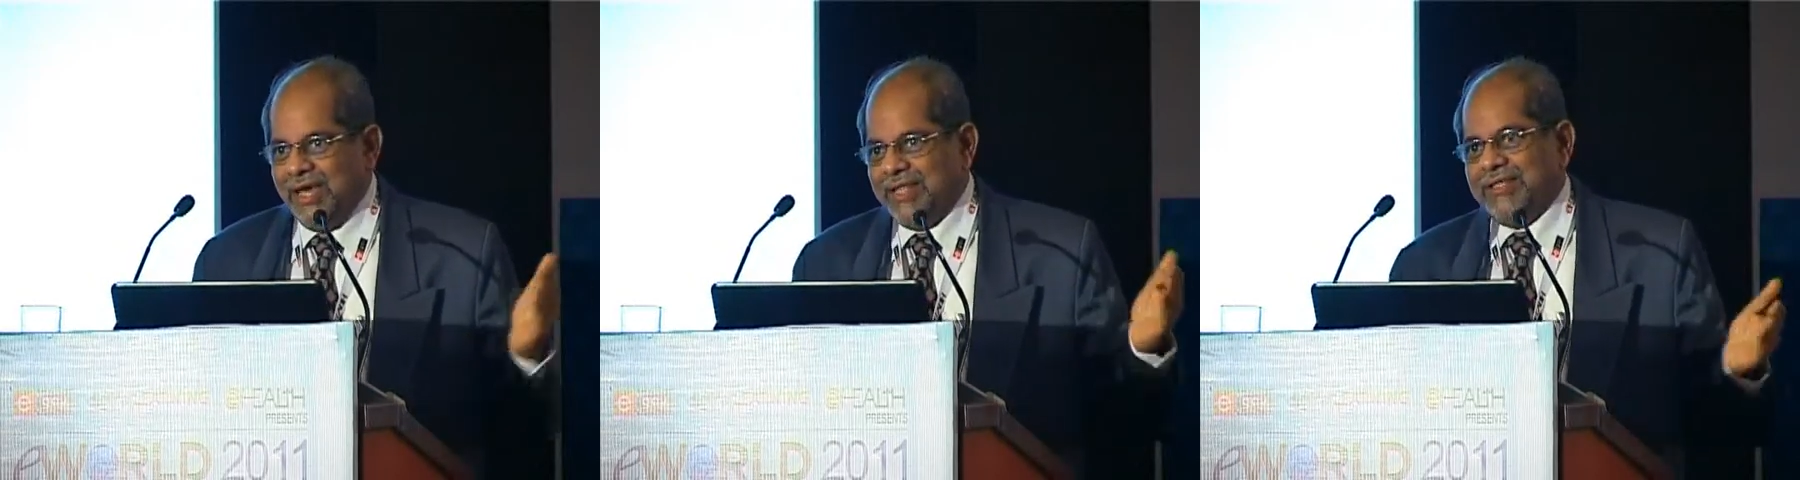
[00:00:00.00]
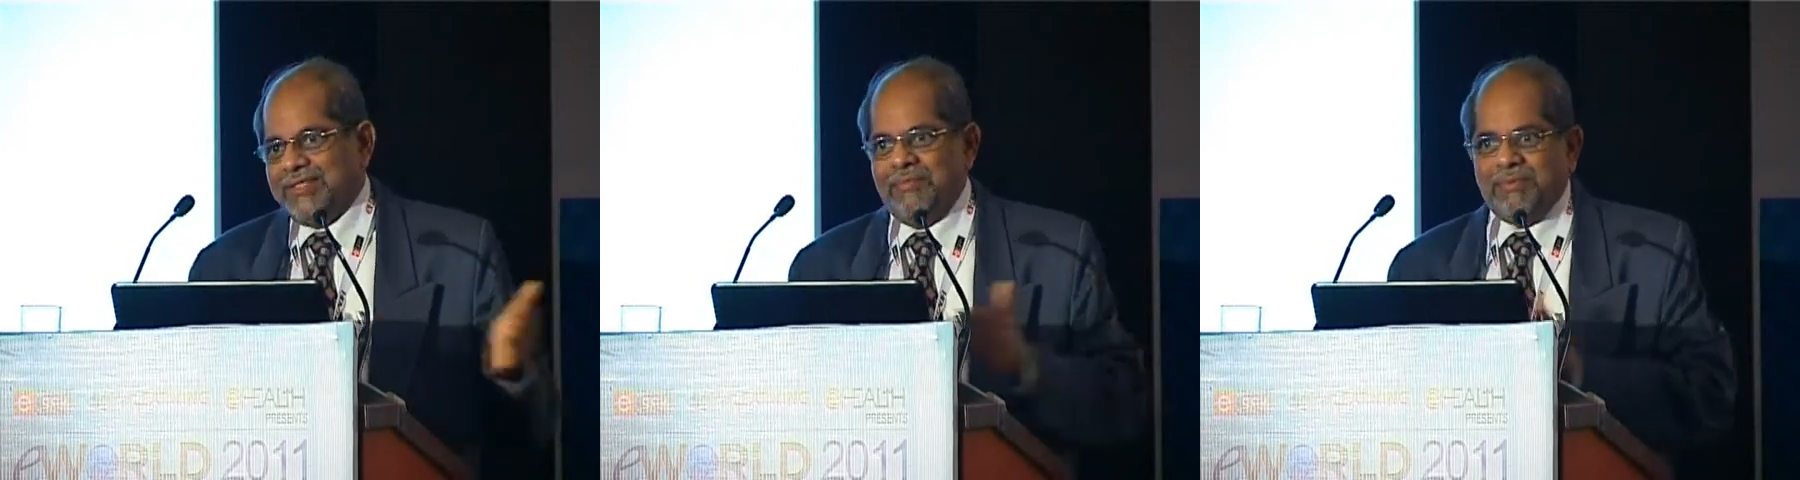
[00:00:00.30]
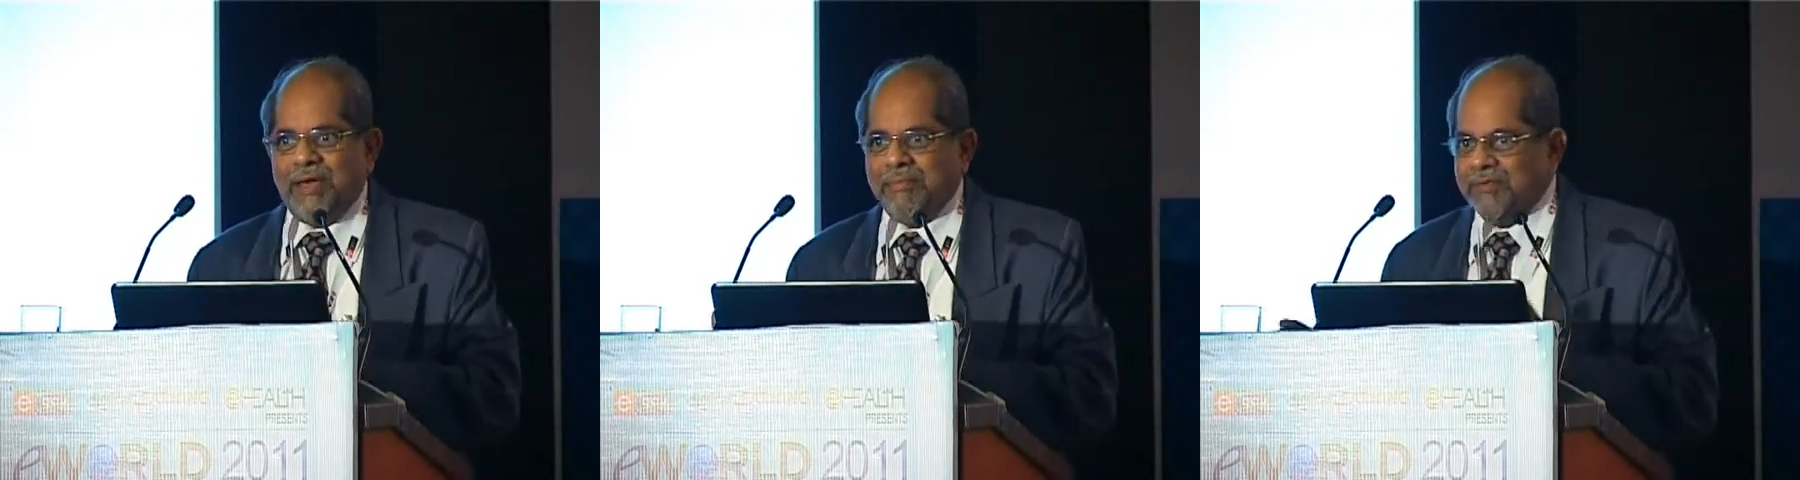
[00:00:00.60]
At the same
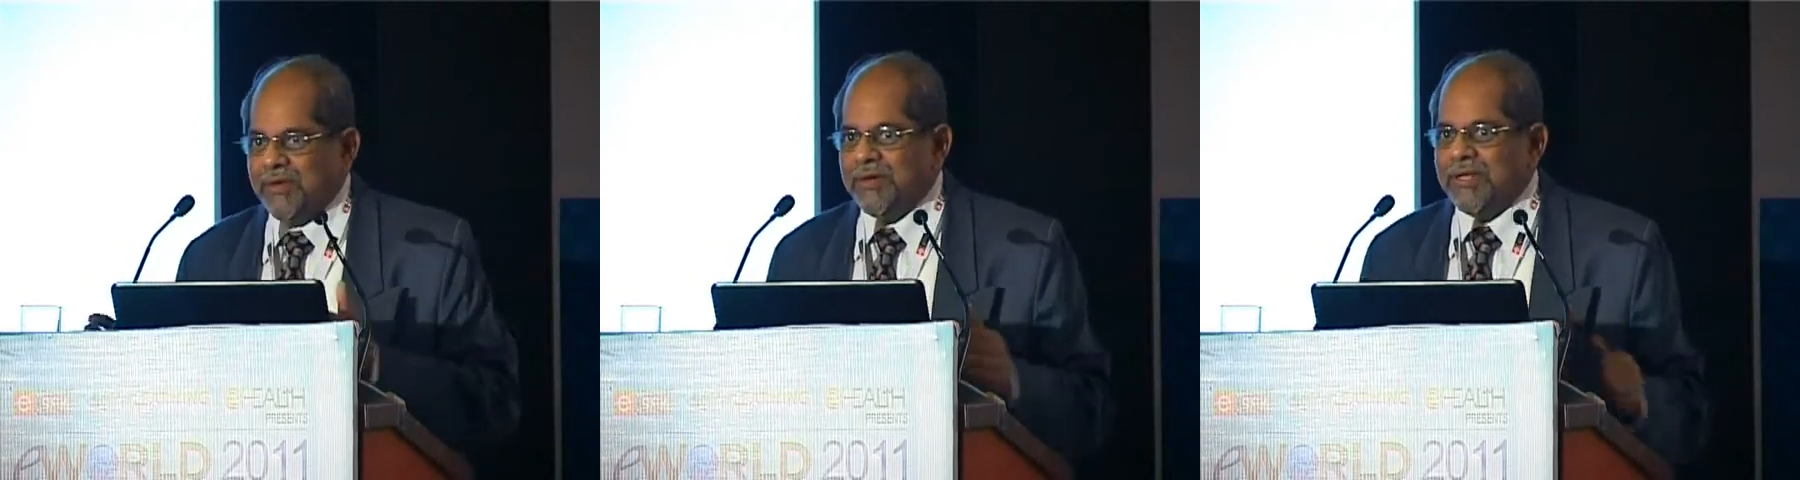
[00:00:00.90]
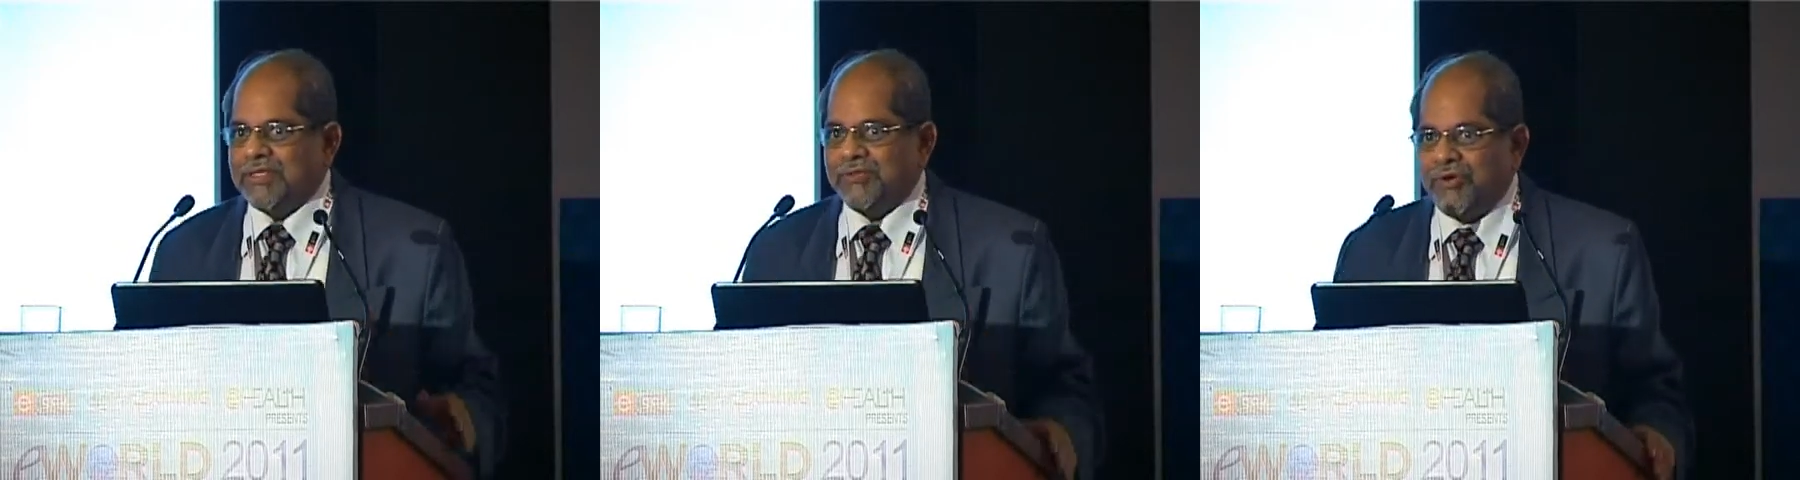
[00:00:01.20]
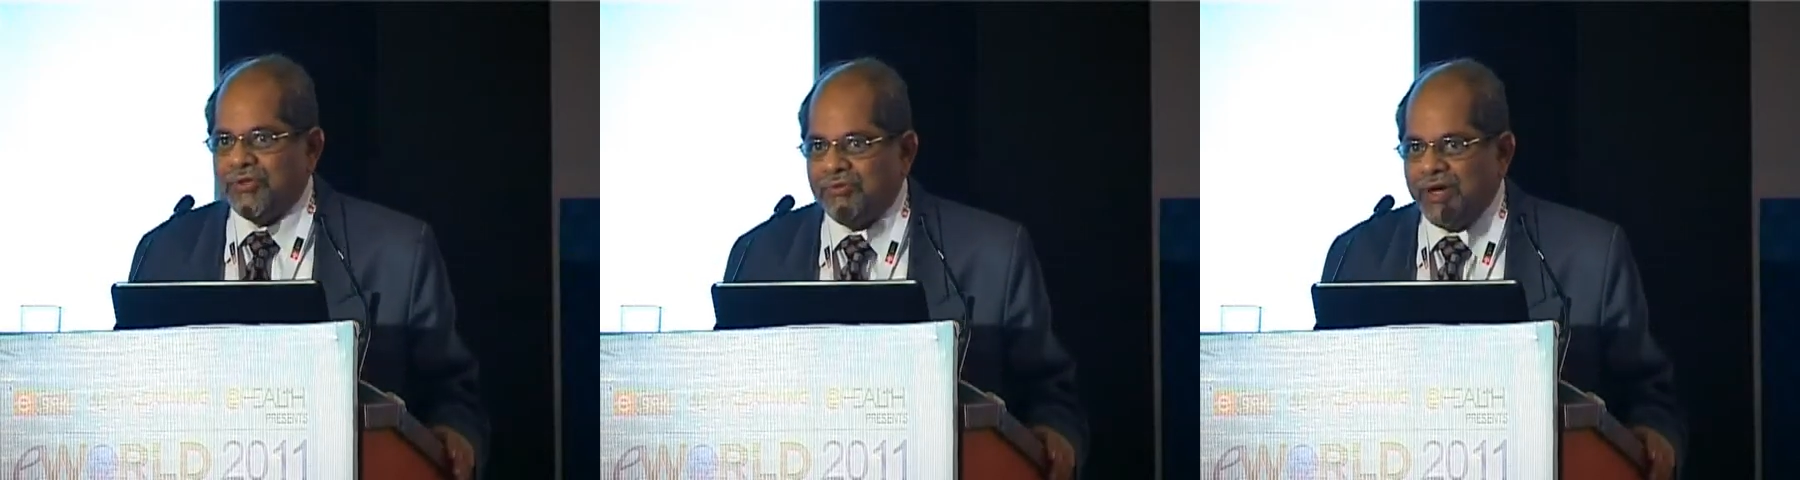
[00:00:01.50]
time, everybody is
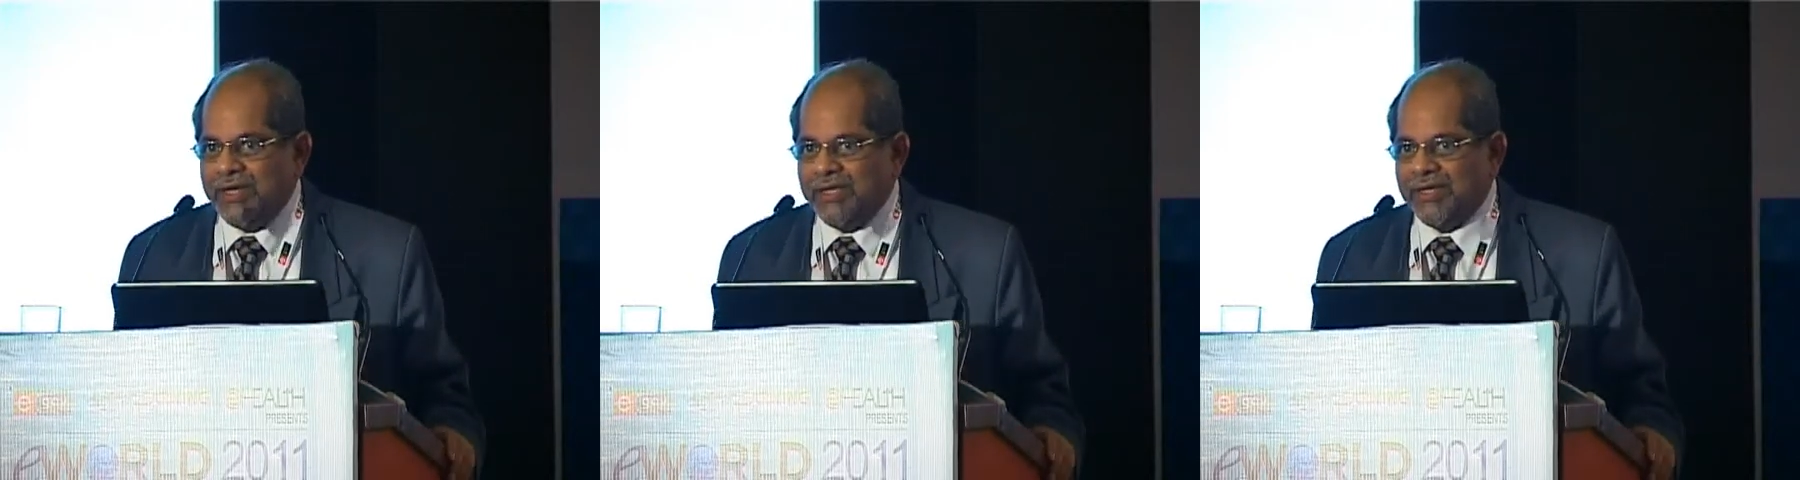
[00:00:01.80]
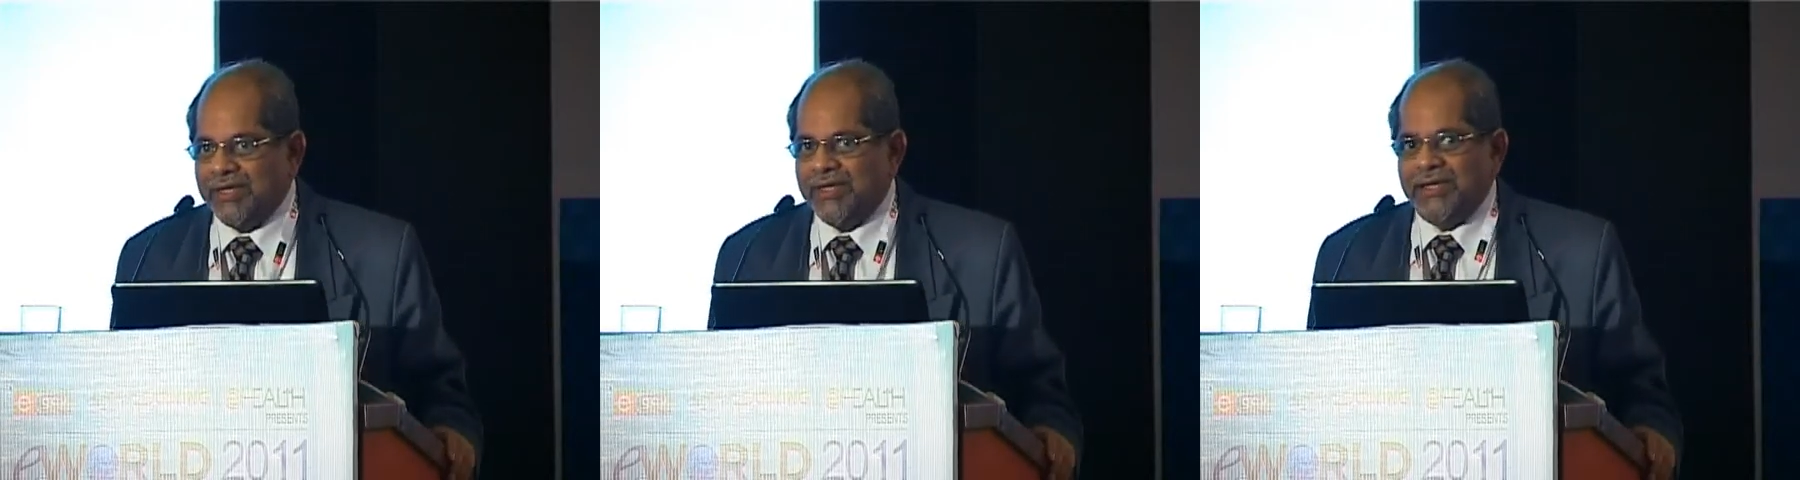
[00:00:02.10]
not UID,